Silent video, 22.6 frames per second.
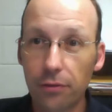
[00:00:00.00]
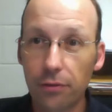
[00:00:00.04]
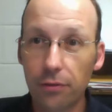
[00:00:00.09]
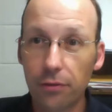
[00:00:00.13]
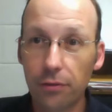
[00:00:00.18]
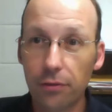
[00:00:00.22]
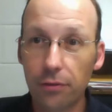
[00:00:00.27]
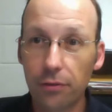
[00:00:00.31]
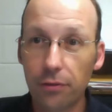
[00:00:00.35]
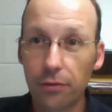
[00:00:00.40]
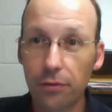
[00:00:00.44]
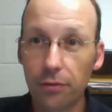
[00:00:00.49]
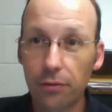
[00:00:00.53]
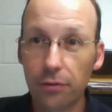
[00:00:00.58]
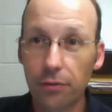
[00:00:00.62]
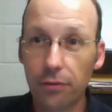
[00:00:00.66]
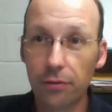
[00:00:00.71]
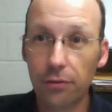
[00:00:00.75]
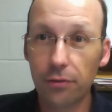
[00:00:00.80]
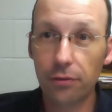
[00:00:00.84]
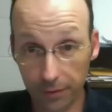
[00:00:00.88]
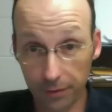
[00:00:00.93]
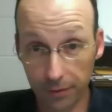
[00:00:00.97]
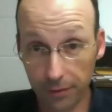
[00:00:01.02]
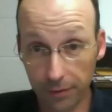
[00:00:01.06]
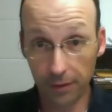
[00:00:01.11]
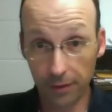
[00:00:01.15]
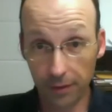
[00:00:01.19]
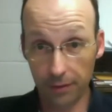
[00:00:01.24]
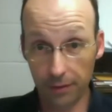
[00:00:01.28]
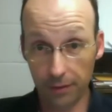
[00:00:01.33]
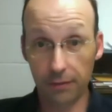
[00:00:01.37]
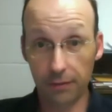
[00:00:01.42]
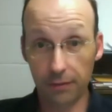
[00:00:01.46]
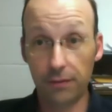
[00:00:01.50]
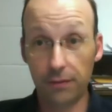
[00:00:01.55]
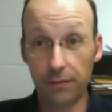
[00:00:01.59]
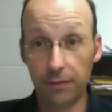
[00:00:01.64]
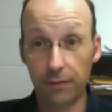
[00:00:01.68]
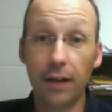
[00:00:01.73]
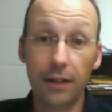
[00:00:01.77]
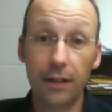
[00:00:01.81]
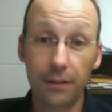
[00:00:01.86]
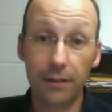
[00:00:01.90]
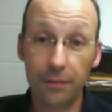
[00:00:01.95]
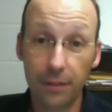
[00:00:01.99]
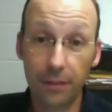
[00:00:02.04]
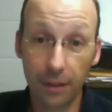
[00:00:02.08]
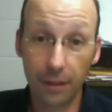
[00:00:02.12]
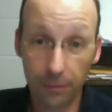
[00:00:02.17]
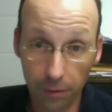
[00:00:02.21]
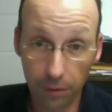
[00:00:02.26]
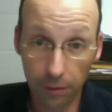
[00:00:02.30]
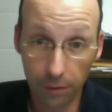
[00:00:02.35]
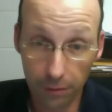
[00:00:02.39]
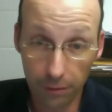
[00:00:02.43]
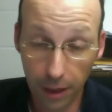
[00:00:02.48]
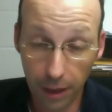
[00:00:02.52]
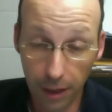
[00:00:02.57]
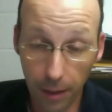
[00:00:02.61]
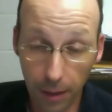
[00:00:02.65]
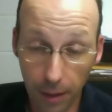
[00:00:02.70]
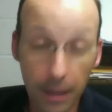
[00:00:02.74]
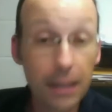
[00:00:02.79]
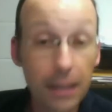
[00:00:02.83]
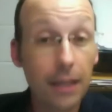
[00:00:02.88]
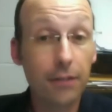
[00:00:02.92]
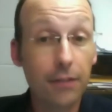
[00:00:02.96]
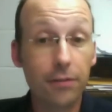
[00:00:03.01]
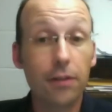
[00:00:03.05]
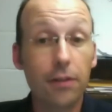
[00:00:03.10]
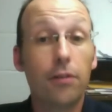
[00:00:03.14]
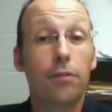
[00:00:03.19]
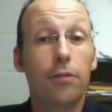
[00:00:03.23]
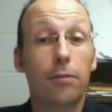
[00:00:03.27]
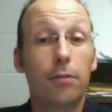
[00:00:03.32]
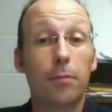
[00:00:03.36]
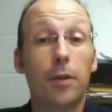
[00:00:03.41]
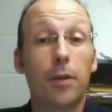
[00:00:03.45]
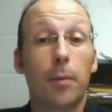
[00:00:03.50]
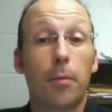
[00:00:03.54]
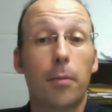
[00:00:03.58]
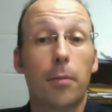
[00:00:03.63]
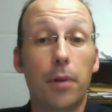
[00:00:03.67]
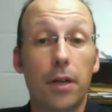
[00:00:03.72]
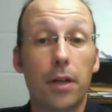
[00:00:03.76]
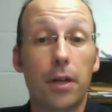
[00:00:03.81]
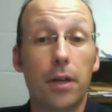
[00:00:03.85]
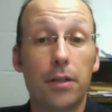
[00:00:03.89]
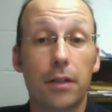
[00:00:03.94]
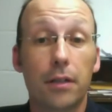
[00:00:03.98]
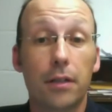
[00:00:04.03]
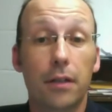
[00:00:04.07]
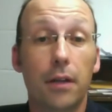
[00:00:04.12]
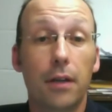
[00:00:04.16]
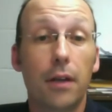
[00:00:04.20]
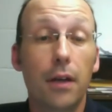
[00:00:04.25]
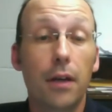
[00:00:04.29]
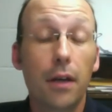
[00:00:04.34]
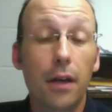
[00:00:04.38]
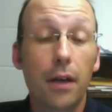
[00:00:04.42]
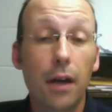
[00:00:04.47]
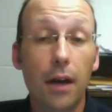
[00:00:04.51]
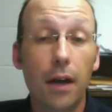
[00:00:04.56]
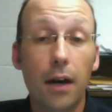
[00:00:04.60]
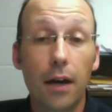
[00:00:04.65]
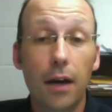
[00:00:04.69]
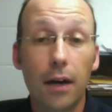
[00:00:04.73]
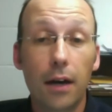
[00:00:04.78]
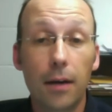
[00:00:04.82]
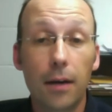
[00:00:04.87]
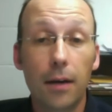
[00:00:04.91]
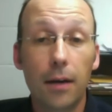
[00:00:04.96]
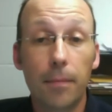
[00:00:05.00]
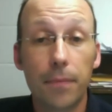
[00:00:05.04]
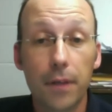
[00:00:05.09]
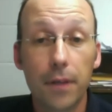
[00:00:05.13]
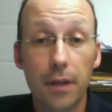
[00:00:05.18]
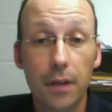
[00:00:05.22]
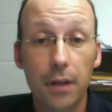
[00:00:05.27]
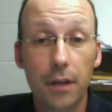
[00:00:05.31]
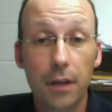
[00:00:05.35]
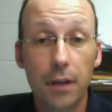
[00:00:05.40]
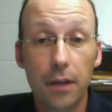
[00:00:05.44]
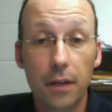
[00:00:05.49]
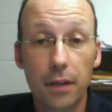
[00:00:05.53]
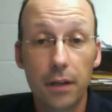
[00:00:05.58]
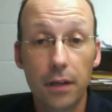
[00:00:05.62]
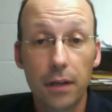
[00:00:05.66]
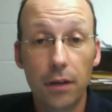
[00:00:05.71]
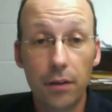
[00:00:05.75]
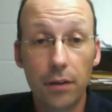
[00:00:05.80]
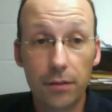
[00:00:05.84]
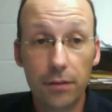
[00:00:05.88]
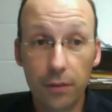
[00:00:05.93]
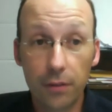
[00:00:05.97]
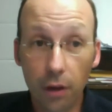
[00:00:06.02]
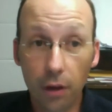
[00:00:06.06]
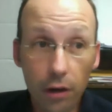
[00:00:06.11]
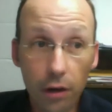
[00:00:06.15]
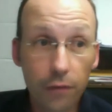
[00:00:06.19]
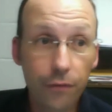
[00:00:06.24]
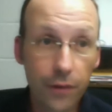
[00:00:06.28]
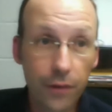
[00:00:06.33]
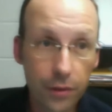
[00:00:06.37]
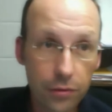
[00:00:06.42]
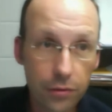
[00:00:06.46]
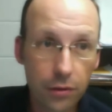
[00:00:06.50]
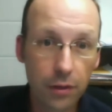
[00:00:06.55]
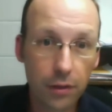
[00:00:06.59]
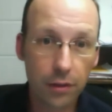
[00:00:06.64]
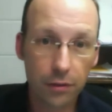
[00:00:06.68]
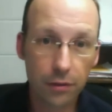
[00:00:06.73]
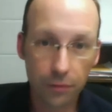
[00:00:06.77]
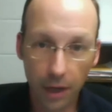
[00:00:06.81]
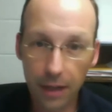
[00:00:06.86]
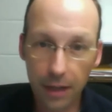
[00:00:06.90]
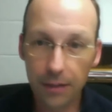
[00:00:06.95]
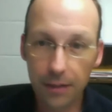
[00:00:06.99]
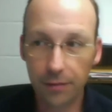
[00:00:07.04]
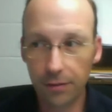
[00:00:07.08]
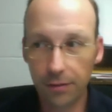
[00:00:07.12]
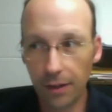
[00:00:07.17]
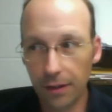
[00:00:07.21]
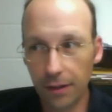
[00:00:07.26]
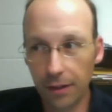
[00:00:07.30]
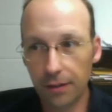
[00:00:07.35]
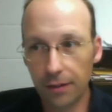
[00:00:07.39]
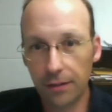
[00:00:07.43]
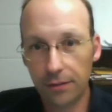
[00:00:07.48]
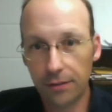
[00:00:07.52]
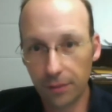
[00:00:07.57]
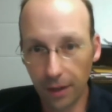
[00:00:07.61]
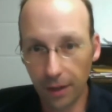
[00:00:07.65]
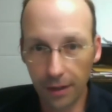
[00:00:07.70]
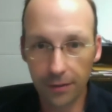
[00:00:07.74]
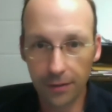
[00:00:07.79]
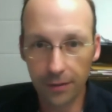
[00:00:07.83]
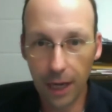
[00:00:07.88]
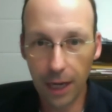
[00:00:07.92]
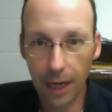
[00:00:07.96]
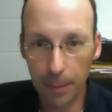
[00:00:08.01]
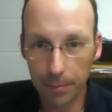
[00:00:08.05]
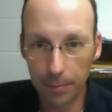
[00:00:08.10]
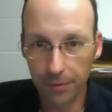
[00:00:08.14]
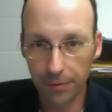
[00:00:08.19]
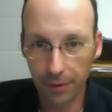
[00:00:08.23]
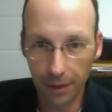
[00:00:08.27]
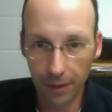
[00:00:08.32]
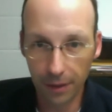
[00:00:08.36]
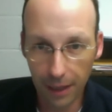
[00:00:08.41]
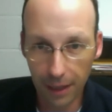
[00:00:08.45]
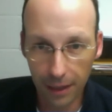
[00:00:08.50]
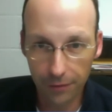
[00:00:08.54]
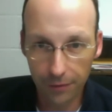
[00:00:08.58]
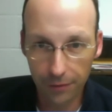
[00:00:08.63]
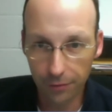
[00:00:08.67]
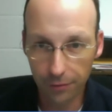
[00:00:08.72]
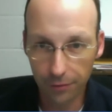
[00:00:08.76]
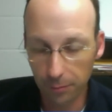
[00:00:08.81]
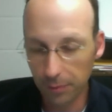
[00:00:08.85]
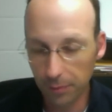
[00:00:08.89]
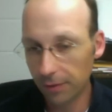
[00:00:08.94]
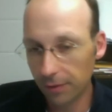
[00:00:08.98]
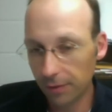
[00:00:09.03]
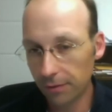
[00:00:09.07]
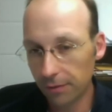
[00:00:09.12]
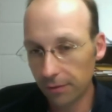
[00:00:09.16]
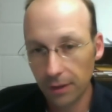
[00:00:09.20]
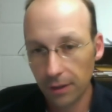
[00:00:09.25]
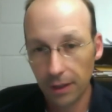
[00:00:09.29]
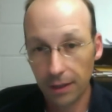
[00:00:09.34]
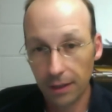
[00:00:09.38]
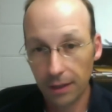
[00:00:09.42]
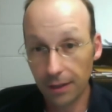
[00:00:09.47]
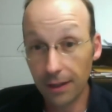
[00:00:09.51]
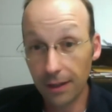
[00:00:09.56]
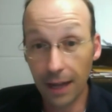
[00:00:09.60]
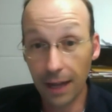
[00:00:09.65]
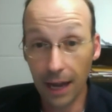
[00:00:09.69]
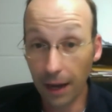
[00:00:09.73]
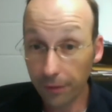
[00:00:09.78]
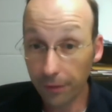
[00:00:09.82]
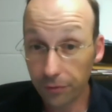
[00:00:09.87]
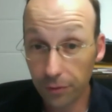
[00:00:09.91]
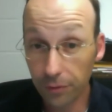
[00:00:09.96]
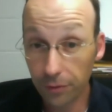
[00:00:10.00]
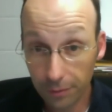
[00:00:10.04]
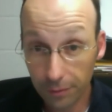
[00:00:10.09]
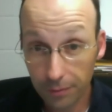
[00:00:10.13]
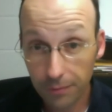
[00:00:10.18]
get the experience that science takes a long time unless they do some type of project. You know, it's an artificial constraint to say that science happens in a classroom, because it doesn't have to.